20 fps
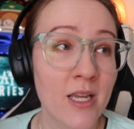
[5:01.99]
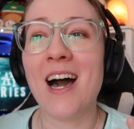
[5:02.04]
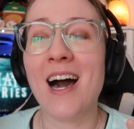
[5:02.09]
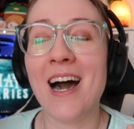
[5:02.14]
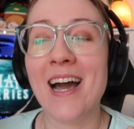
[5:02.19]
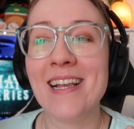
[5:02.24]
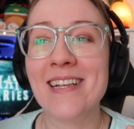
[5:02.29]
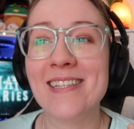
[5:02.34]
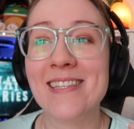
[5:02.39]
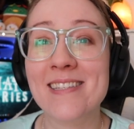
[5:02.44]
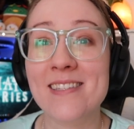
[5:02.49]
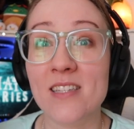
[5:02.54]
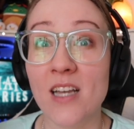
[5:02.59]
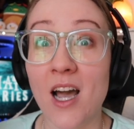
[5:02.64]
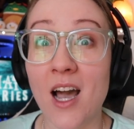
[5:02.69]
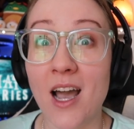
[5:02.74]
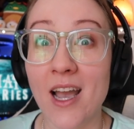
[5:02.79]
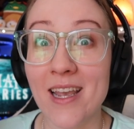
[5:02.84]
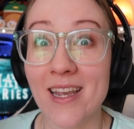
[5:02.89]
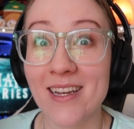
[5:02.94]
I
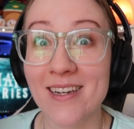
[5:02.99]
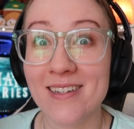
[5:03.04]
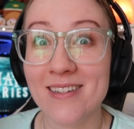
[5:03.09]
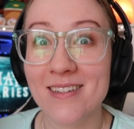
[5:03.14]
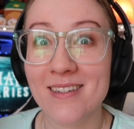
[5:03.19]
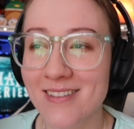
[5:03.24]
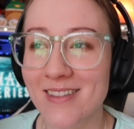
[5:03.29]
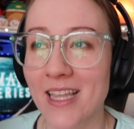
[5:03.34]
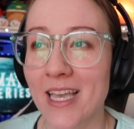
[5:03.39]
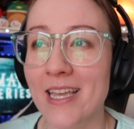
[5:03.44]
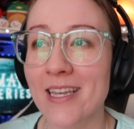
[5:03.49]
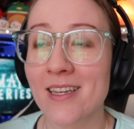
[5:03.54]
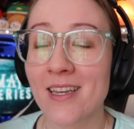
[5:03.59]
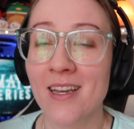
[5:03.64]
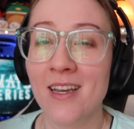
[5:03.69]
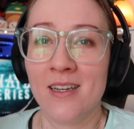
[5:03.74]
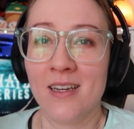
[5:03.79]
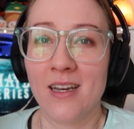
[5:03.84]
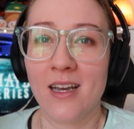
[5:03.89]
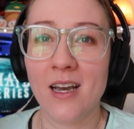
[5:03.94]
sigh, like,
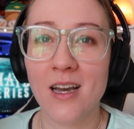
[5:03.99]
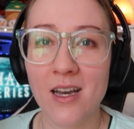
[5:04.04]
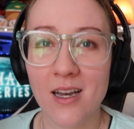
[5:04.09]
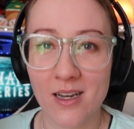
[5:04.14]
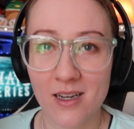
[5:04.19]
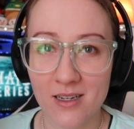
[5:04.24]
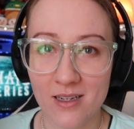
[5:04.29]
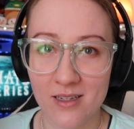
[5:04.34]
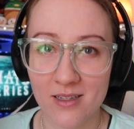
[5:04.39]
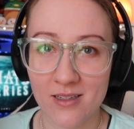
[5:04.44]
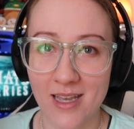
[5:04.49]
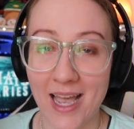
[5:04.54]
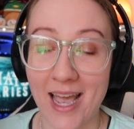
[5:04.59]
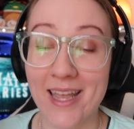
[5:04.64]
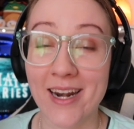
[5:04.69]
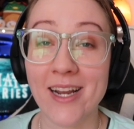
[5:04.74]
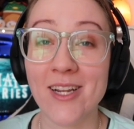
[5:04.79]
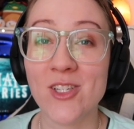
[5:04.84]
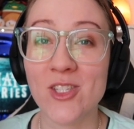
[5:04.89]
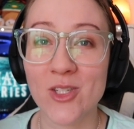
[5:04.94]

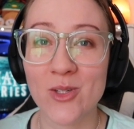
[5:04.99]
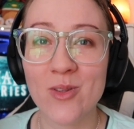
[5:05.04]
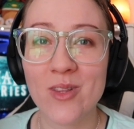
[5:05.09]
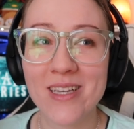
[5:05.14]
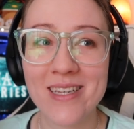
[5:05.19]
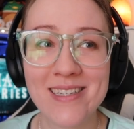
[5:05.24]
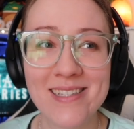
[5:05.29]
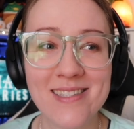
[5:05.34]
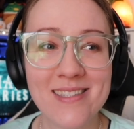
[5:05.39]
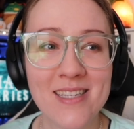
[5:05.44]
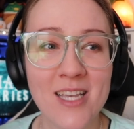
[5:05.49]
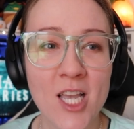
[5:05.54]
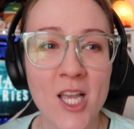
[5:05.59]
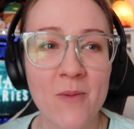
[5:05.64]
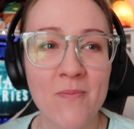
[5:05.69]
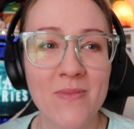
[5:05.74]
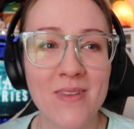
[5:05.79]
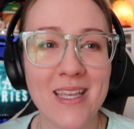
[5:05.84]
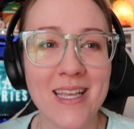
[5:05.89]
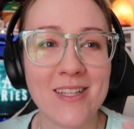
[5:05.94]
and I do this,
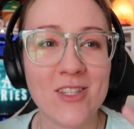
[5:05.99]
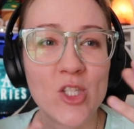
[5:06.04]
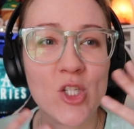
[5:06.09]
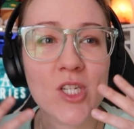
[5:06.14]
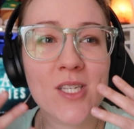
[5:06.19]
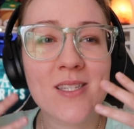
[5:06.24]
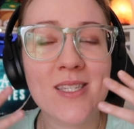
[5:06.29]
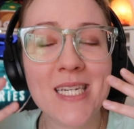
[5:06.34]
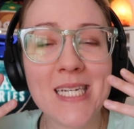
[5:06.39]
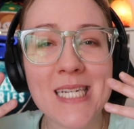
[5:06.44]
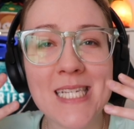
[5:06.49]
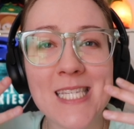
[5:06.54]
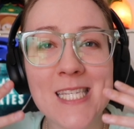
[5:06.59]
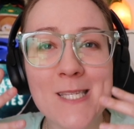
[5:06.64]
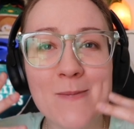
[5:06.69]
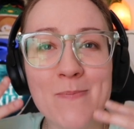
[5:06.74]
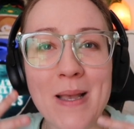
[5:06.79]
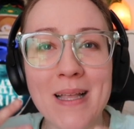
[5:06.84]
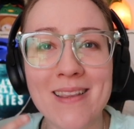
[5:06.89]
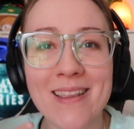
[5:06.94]
it's just
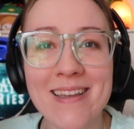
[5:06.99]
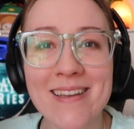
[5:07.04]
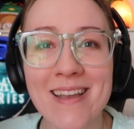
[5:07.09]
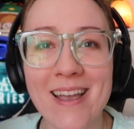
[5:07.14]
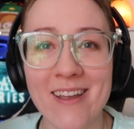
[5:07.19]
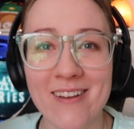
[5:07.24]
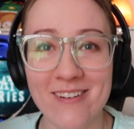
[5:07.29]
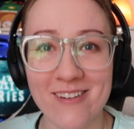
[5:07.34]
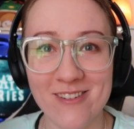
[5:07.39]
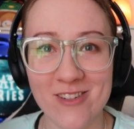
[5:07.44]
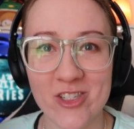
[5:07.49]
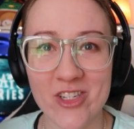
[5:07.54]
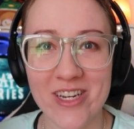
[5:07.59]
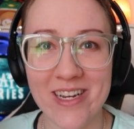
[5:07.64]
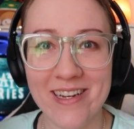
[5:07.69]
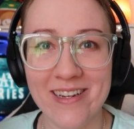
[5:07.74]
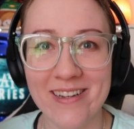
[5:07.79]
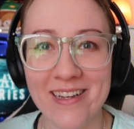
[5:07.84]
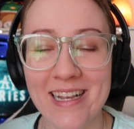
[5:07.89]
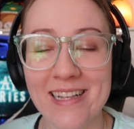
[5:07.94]
expelling
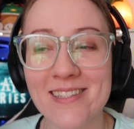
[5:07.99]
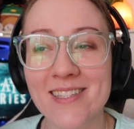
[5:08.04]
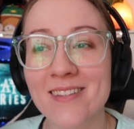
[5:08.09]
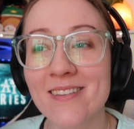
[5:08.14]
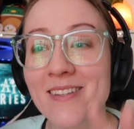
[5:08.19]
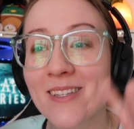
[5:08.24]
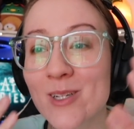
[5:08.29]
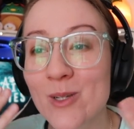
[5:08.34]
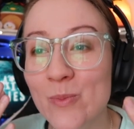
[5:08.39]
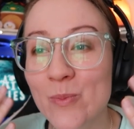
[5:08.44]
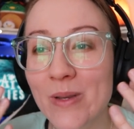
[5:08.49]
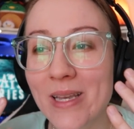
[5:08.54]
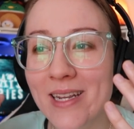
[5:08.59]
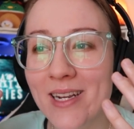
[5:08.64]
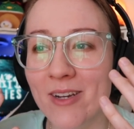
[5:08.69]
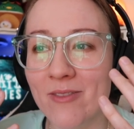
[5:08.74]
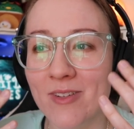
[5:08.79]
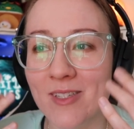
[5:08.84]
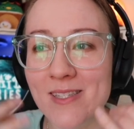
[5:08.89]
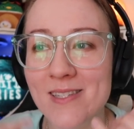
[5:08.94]
energy. It's a little bit
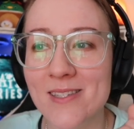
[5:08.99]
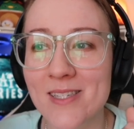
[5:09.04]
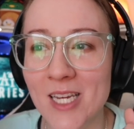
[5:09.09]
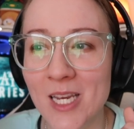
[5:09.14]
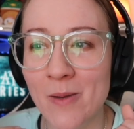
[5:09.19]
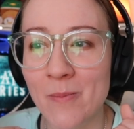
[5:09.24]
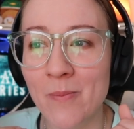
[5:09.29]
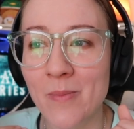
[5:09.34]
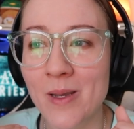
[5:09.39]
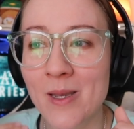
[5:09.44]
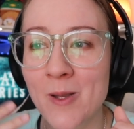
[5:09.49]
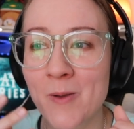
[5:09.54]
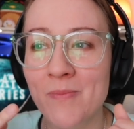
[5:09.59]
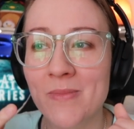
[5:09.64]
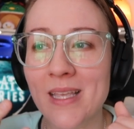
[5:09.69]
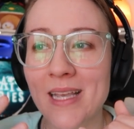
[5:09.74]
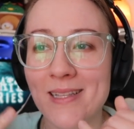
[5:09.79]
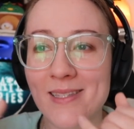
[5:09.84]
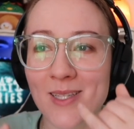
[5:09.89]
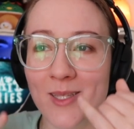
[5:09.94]
of a stim.
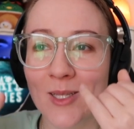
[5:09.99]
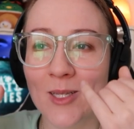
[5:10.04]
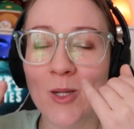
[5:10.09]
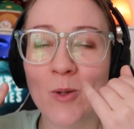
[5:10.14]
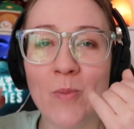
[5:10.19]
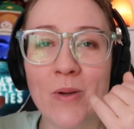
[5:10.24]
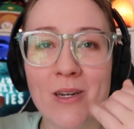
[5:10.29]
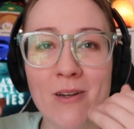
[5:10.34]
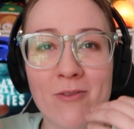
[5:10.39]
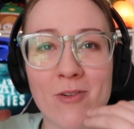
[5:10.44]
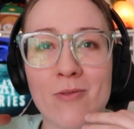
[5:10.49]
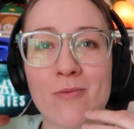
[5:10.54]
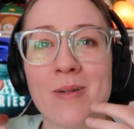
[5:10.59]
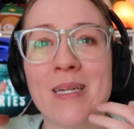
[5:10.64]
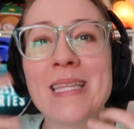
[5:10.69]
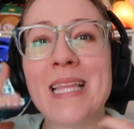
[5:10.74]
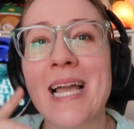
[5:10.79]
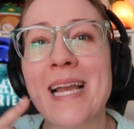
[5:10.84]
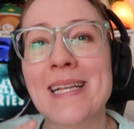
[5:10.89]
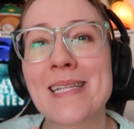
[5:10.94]
It's a little bit of a
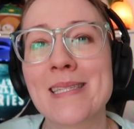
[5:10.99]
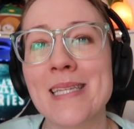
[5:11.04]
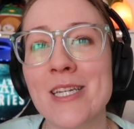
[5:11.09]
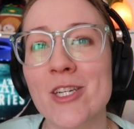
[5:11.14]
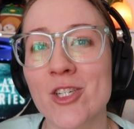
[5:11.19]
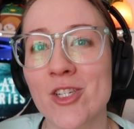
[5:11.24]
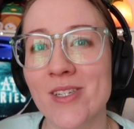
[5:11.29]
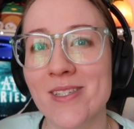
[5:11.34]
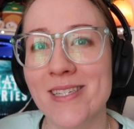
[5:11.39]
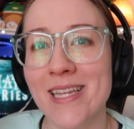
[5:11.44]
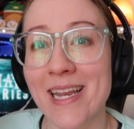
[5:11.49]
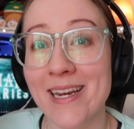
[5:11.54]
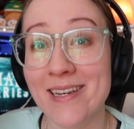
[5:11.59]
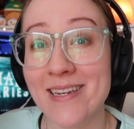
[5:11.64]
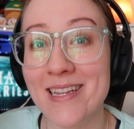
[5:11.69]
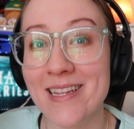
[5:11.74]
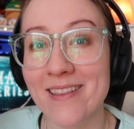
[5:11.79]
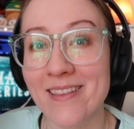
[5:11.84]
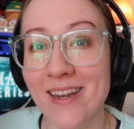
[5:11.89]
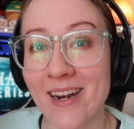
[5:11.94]
relaxation
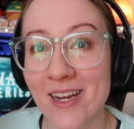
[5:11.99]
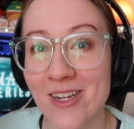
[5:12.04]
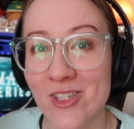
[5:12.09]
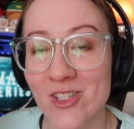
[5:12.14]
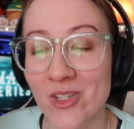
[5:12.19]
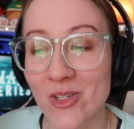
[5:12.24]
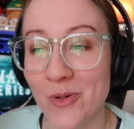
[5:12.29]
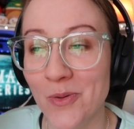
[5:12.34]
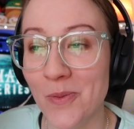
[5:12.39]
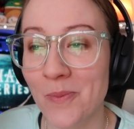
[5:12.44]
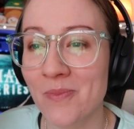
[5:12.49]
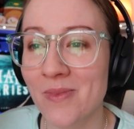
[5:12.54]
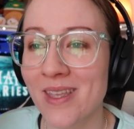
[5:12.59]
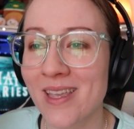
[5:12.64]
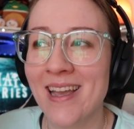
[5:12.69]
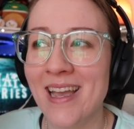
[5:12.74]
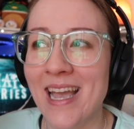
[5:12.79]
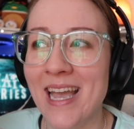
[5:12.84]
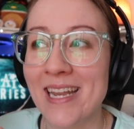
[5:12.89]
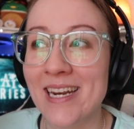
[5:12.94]
technique that I do.
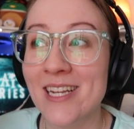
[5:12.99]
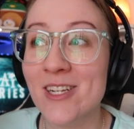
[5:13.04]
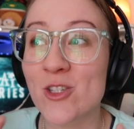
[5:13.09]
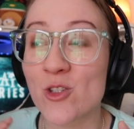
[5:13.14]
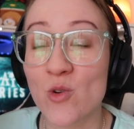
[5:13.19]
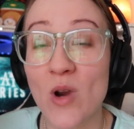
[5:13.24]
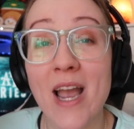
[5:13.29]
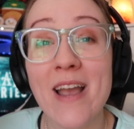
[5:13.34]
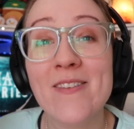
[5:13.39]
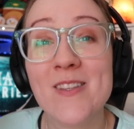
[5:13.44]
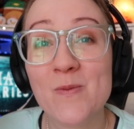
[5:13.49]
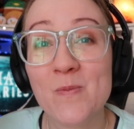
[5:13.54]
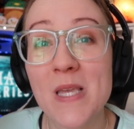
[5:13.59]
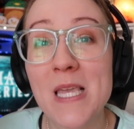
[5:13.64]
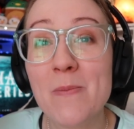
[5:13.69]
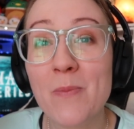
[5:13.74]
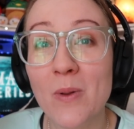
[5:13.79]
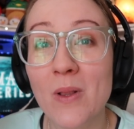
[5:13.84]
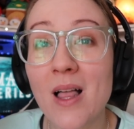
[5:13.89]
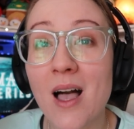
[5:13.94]
And it drives
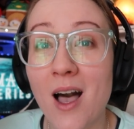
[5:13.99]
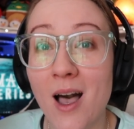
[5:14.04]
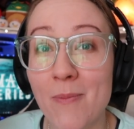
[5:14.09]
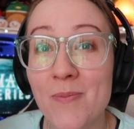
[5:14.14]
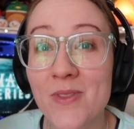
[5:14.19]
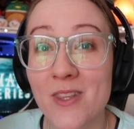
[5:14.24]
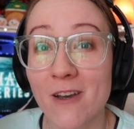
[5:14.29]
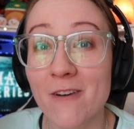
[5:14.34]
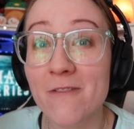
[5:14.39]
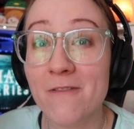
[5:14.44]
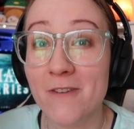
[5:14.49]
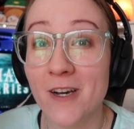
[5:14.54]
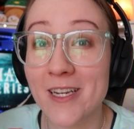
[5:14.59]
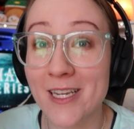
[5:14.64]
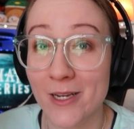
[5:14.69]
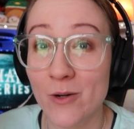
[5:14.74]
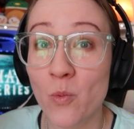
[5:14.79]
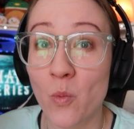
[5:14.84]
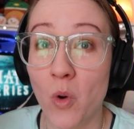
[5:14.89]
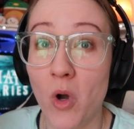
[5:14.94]
people up the
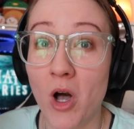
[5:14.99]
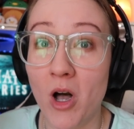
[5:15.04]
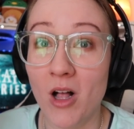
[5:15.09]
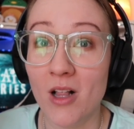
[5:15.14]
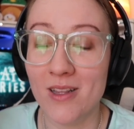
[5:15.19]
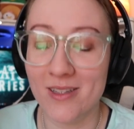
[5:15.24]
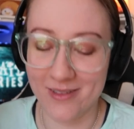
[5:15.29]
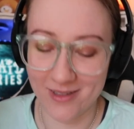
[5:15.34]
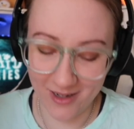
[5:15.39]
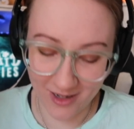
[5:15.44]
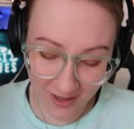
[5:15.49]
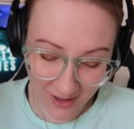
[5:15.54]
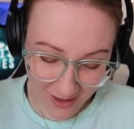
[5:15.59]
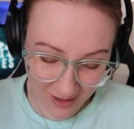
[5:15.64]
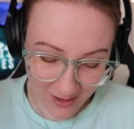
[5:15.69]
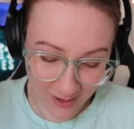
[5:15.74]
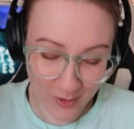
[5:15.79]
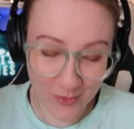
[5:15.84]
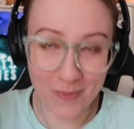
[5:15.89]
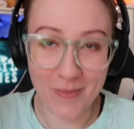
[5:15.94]
fucking wall.
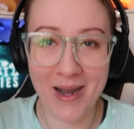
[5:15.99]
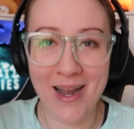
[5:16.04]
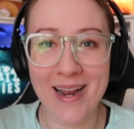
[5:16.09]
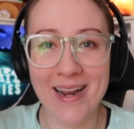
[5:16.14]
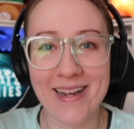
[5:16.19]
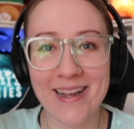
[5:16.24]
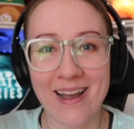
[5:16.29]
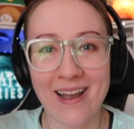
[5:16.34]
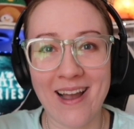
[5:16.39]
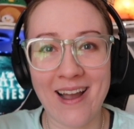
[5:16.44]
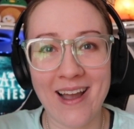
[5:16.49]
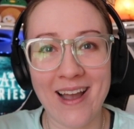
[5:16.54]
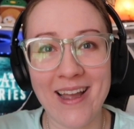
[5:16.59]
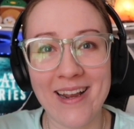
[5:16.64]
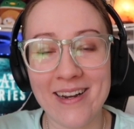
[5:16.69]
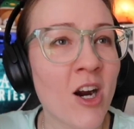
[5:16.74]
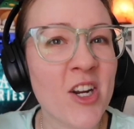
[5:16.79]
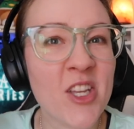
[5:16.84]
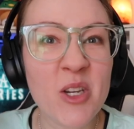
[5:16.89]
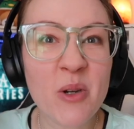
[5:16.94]
Oh my
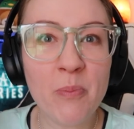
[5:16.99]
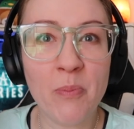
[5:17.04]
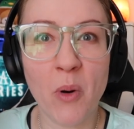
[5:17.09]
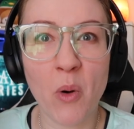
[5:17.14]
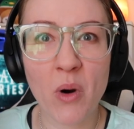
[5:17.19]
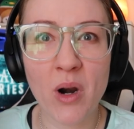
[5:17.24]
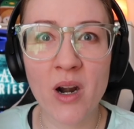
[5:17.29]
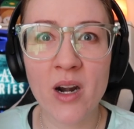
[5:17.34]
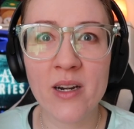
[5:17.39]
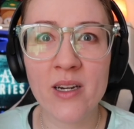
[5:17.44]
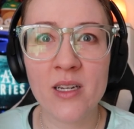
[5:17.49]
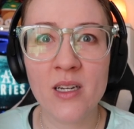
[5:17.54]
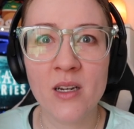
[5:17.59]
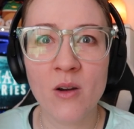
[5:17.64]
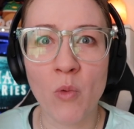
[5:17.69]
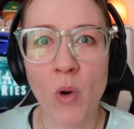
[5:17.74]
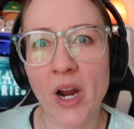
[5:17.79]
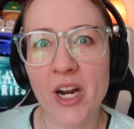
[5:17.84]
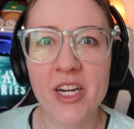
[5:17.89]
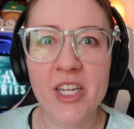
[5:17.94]
God. Are you bored?
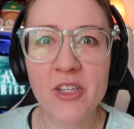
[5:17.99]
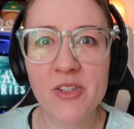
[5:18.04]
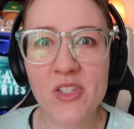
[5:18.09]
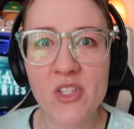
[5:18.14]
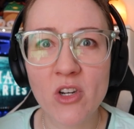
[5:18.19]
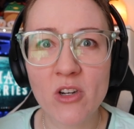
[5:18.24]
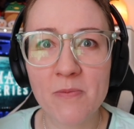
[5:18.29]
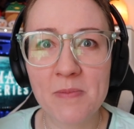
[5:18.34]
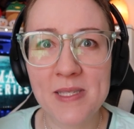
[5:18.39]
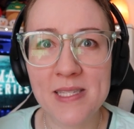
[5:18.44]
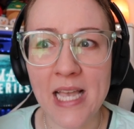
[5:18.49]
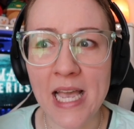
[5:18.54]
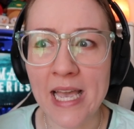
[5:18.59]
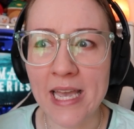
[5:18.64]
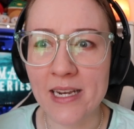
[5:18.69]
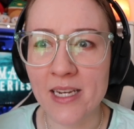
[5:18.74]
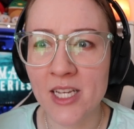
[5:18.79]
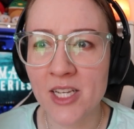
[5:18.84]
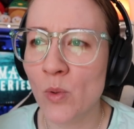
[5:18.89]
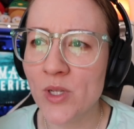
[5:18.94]
Why are you so
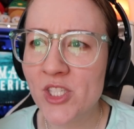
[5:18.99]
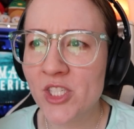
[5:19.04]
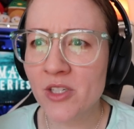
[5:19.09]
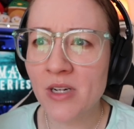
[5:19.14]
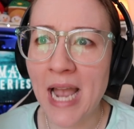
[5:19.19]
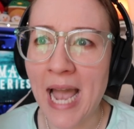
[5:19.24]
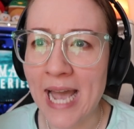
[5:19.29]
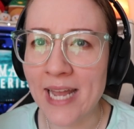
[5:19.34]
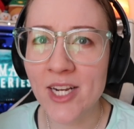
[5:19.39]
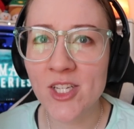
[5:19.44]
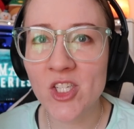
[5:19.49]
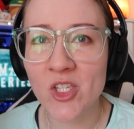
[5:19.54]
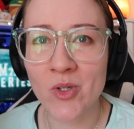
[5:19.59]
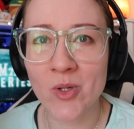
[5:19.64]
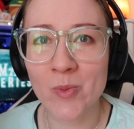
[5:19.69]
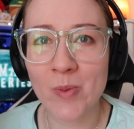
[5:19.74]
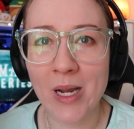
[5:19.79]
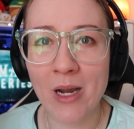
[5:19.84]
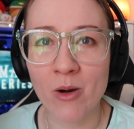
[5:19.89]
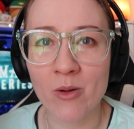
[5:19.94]
upset? What's your attitude
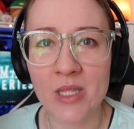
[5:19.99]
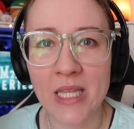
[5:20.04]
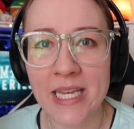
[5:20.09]
about?